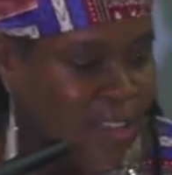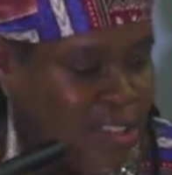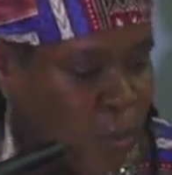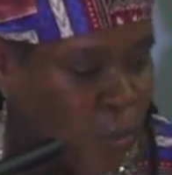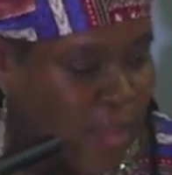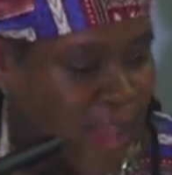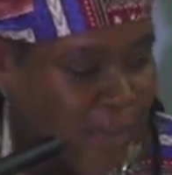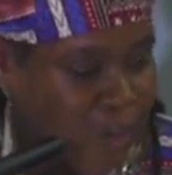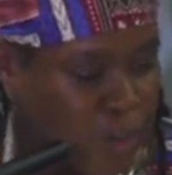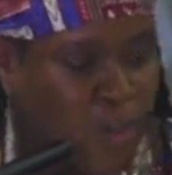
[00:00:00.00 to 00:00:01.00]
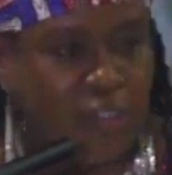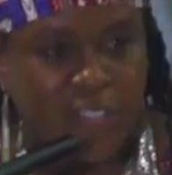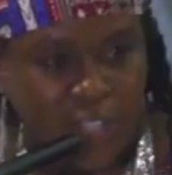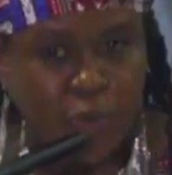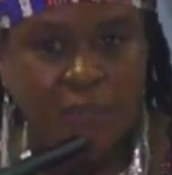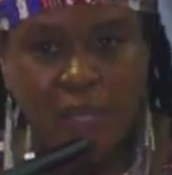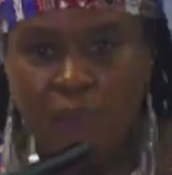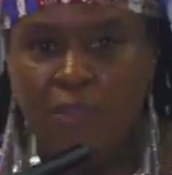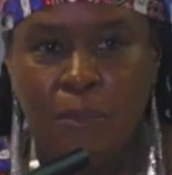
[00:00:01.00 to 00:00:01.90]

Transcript: So we have to continually be